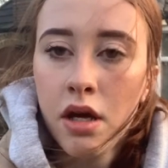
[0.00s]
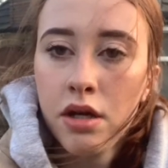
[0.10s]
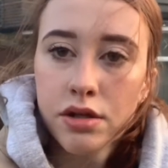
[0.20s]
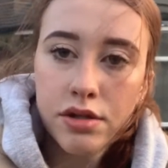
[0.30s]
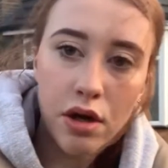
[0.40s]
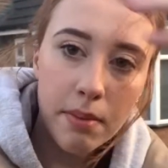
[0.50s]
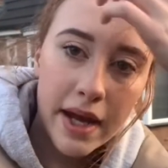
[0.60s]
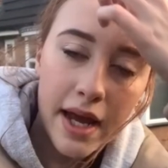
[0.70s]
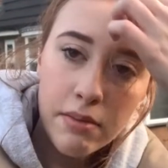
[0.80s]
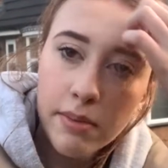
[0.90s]
So my
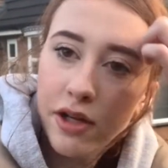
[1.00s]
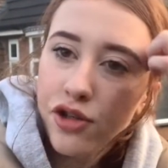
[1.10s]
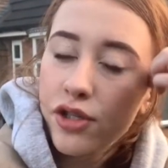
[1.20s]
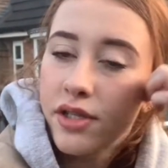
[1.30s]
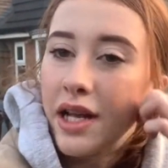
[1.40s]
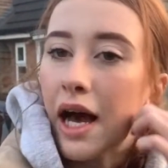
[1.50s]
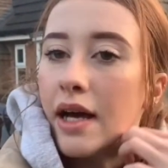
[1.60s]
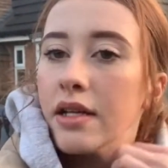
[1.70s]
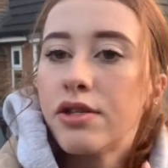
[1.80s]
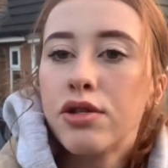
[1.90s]
camera battery just
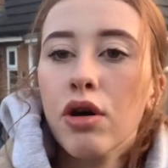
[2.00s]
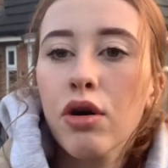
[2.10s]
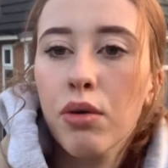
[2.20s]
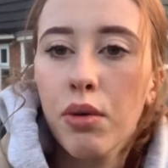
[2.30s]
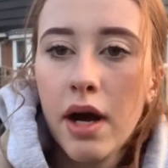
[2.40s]
died, so